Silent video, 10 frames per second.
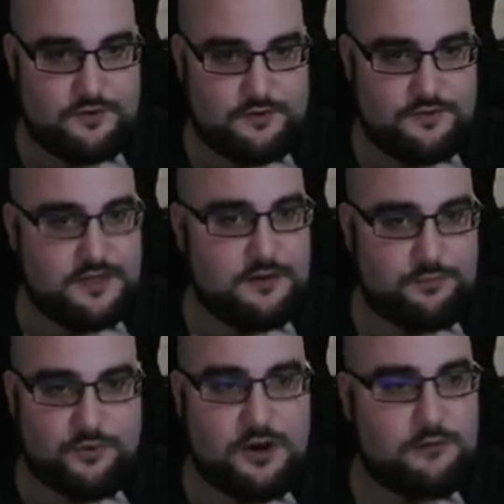That'll
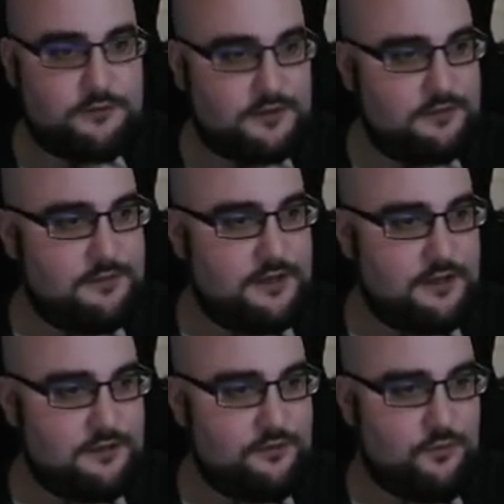probably
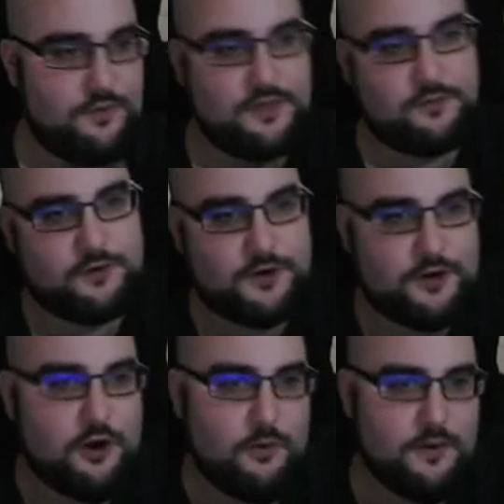be the one that we're going to
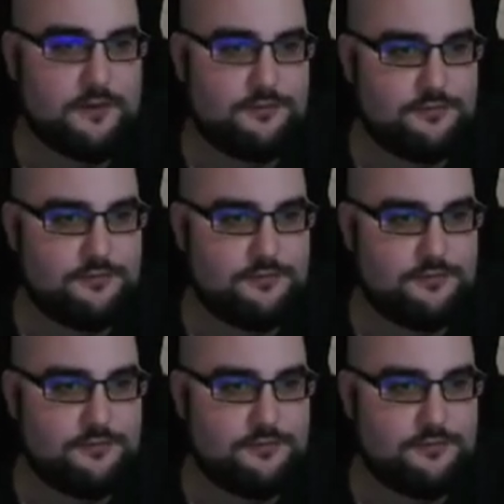go with.